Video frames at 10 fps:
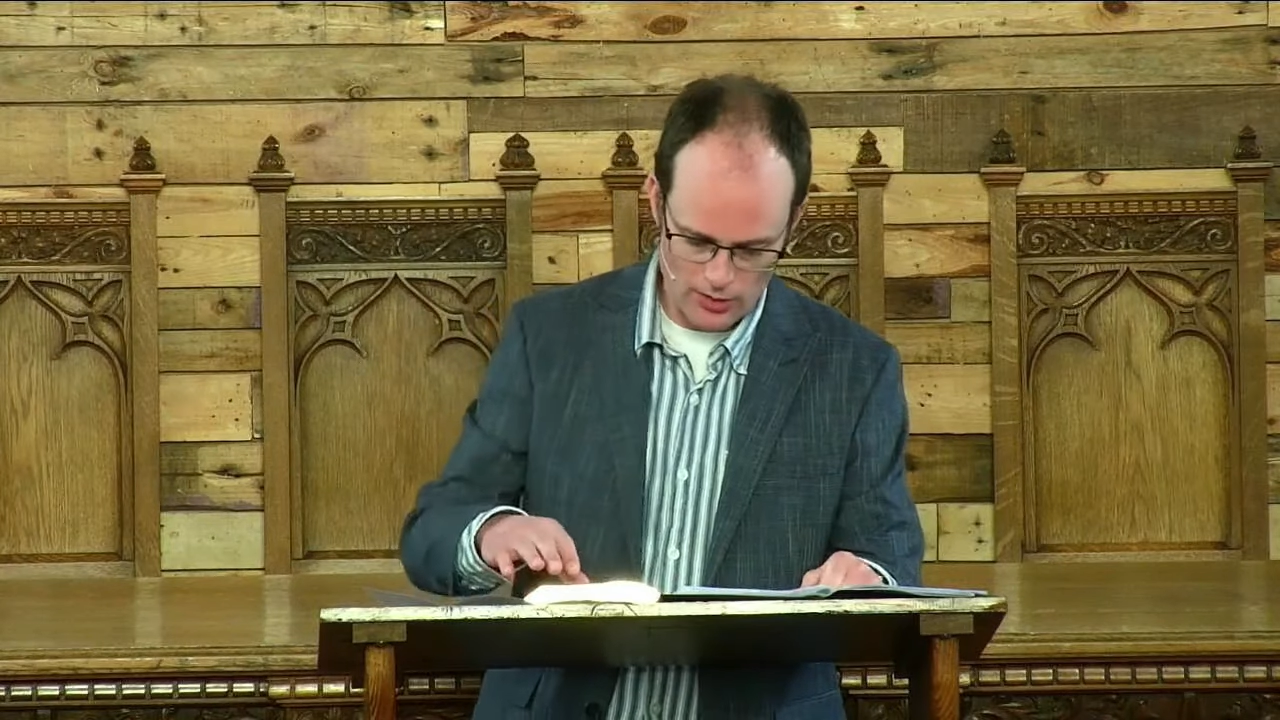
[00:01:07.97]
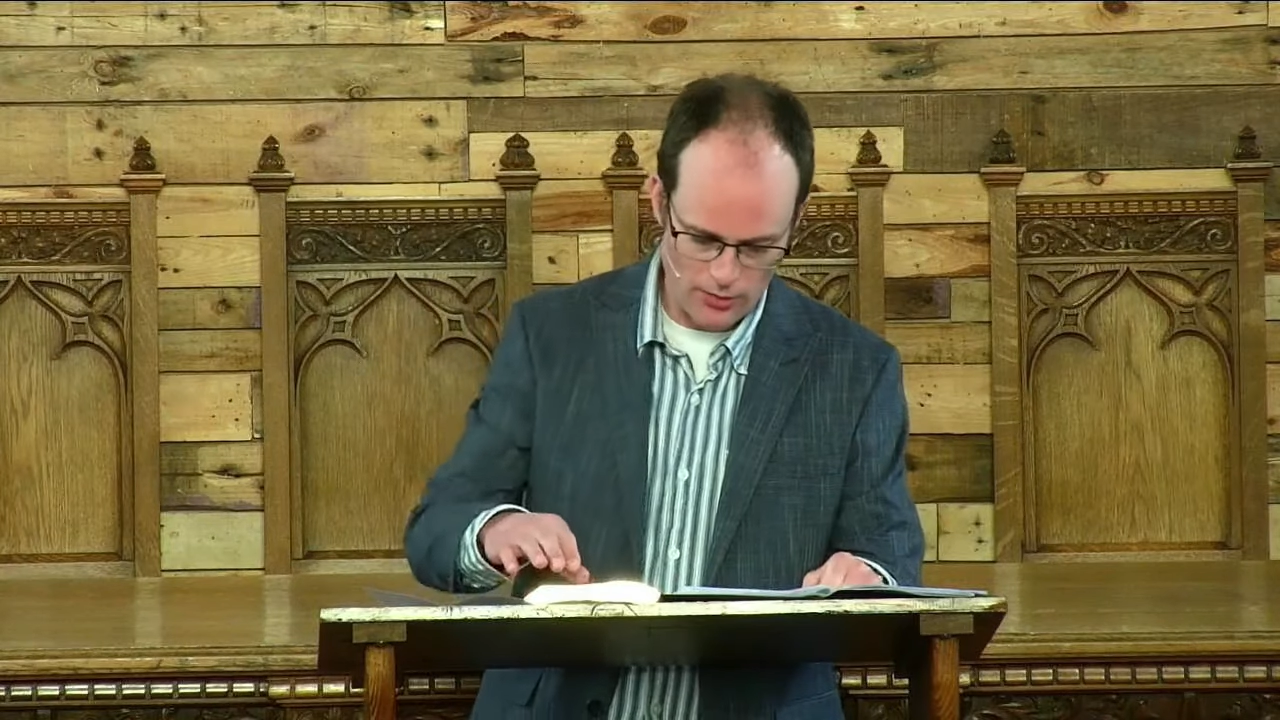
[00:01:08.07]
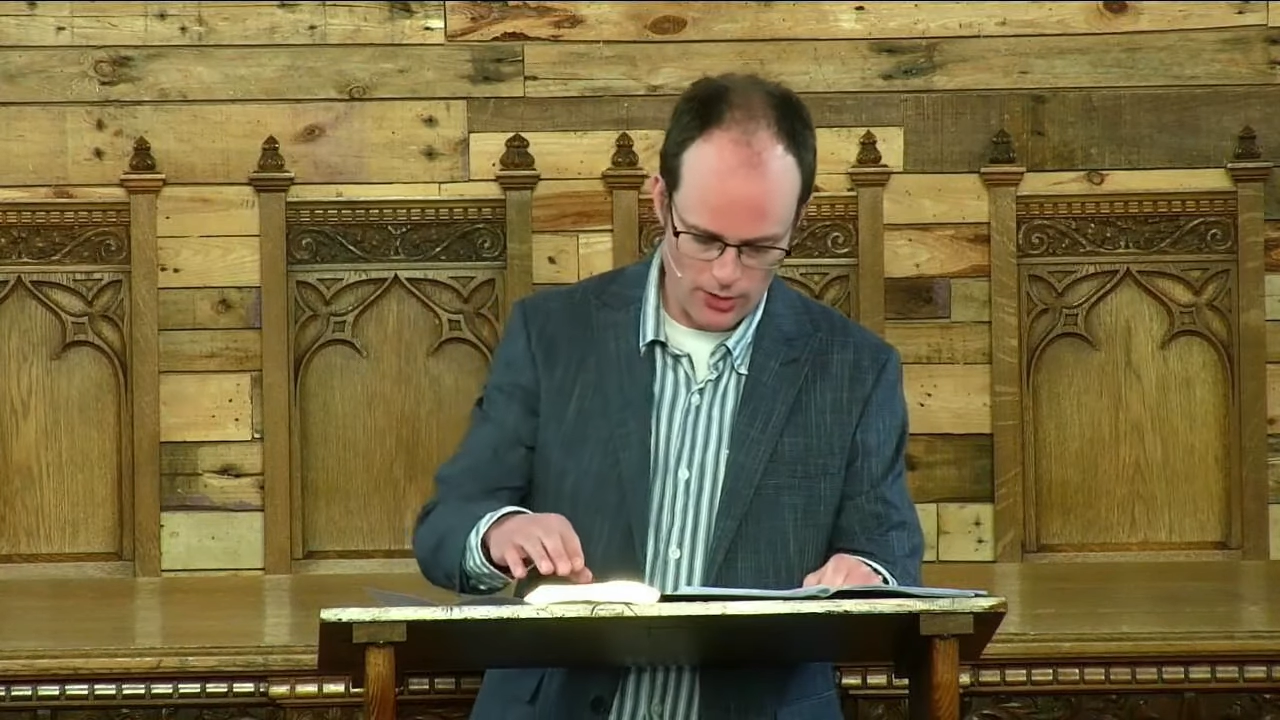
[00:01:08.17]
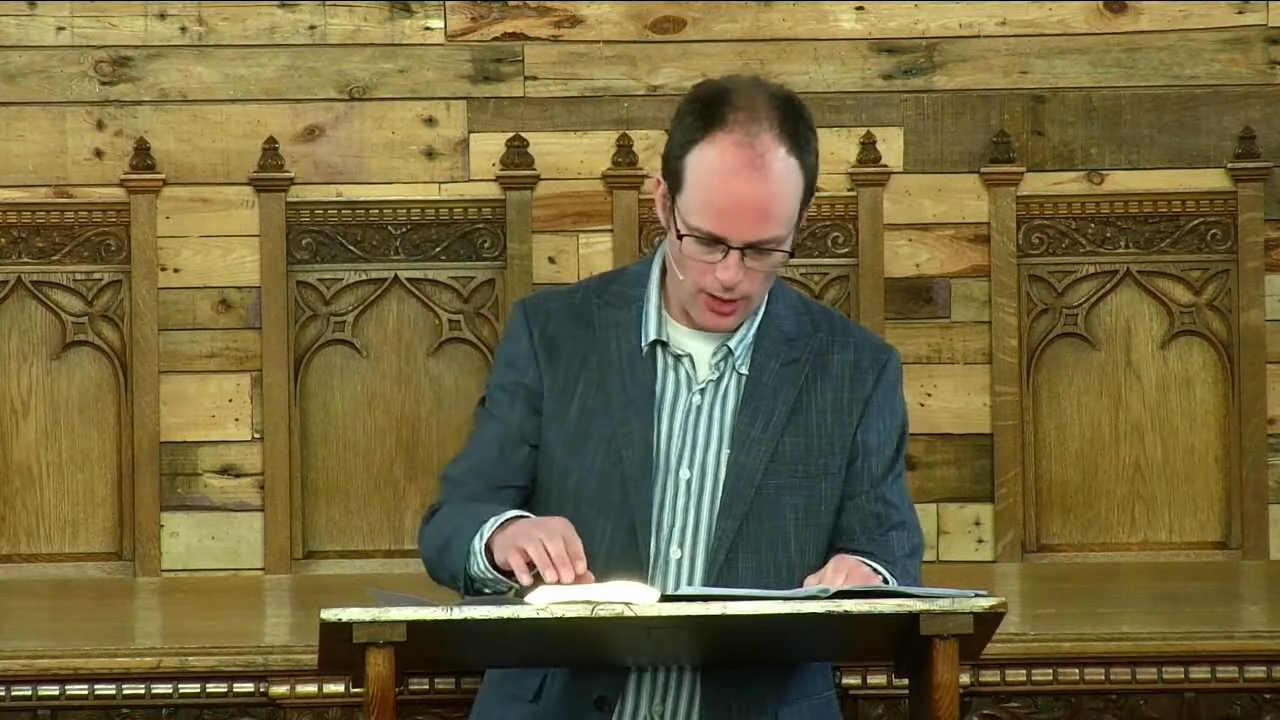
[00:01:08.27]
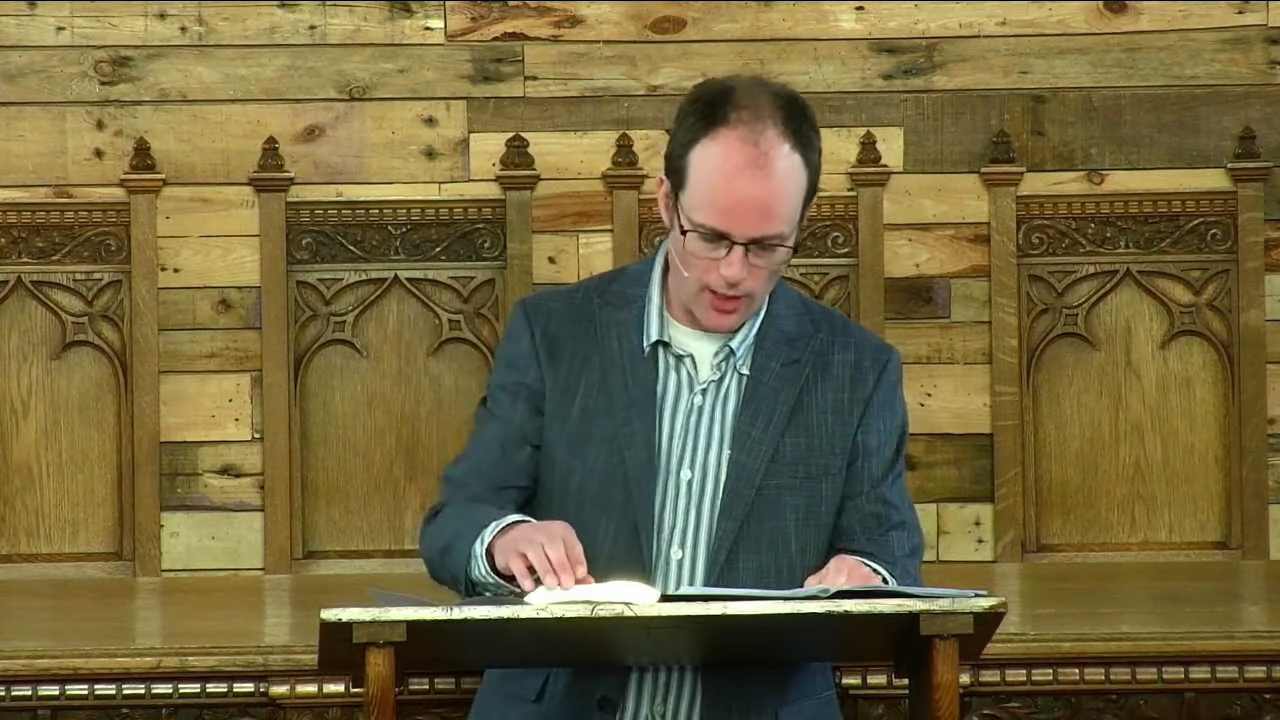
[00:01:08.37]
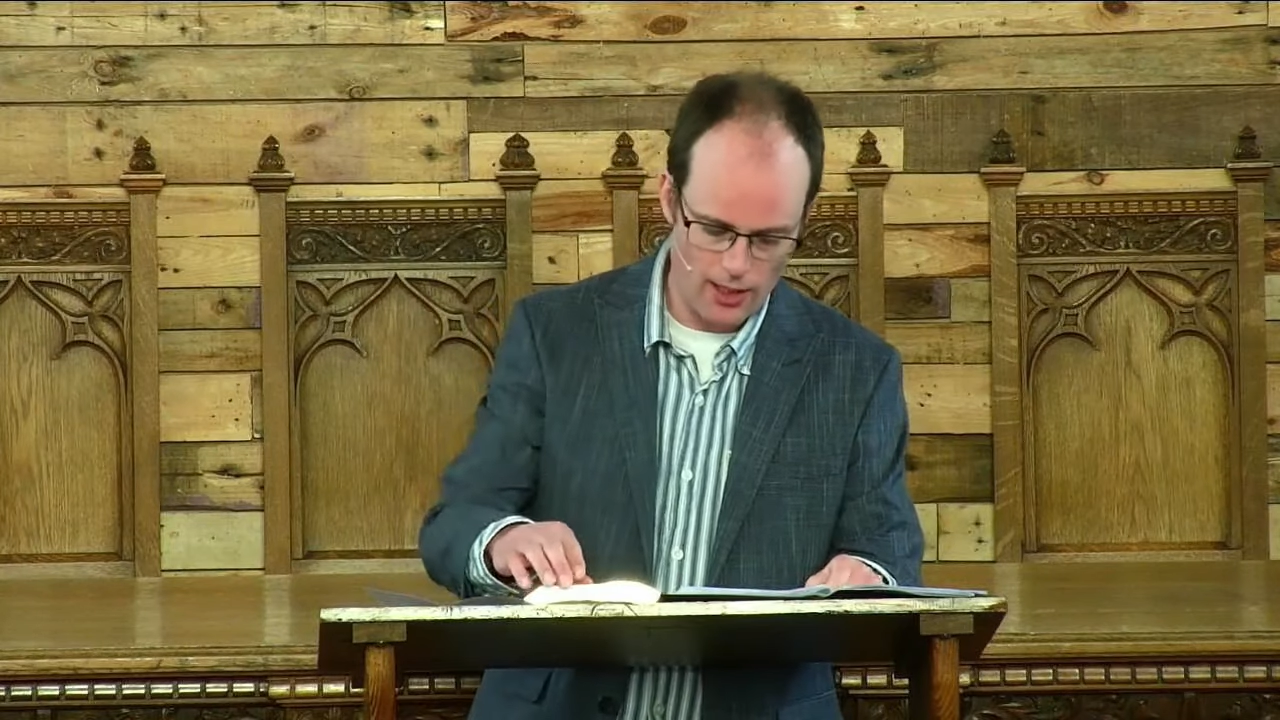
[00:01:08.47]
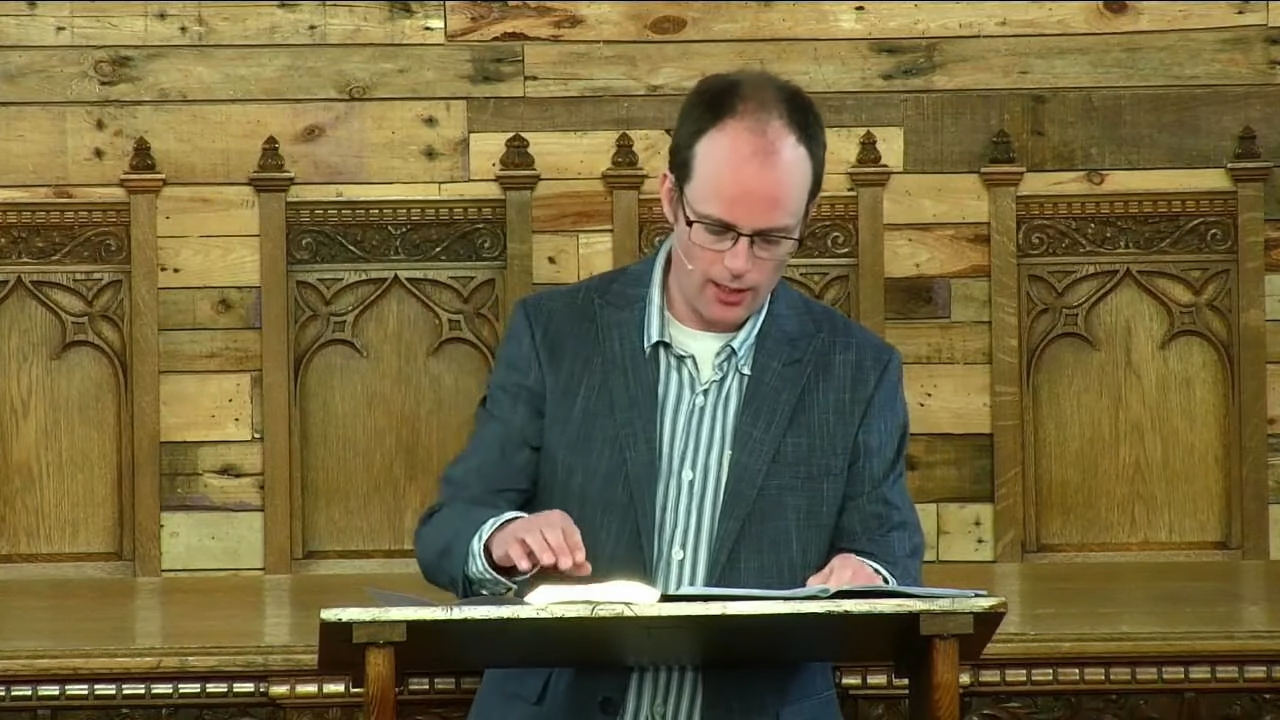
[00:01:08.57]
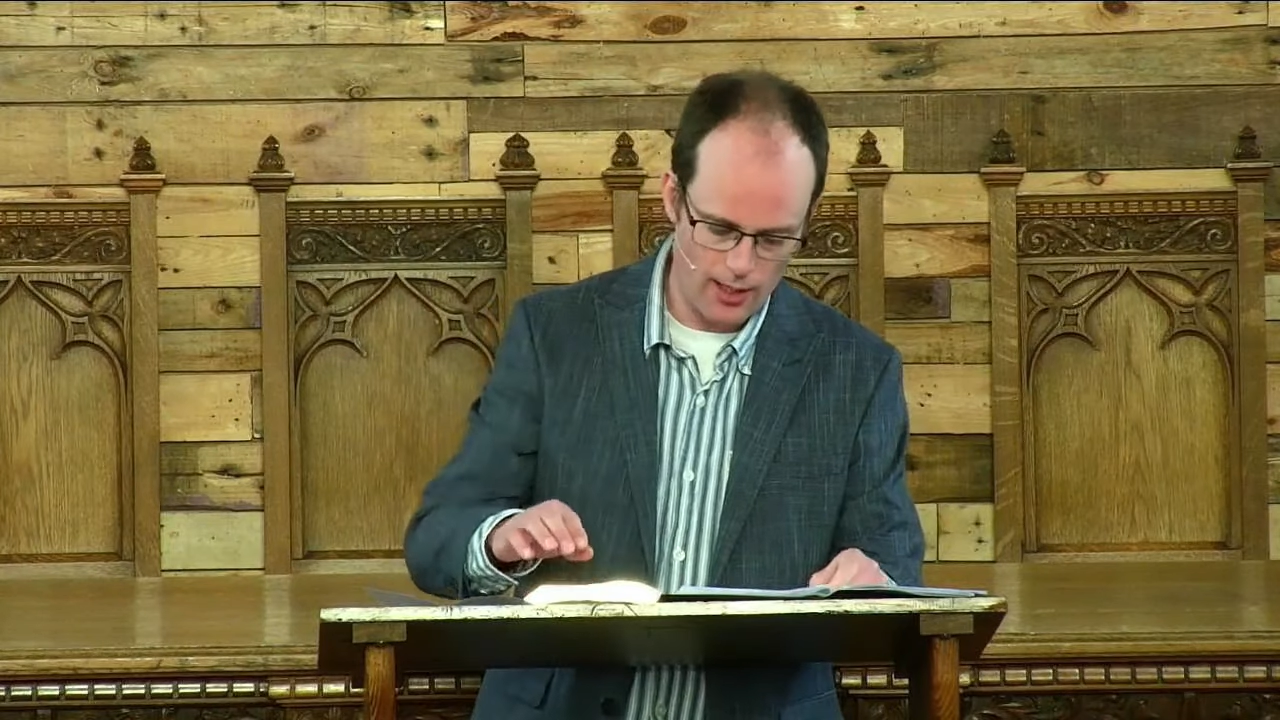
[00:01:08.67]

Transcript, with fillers: Sinai,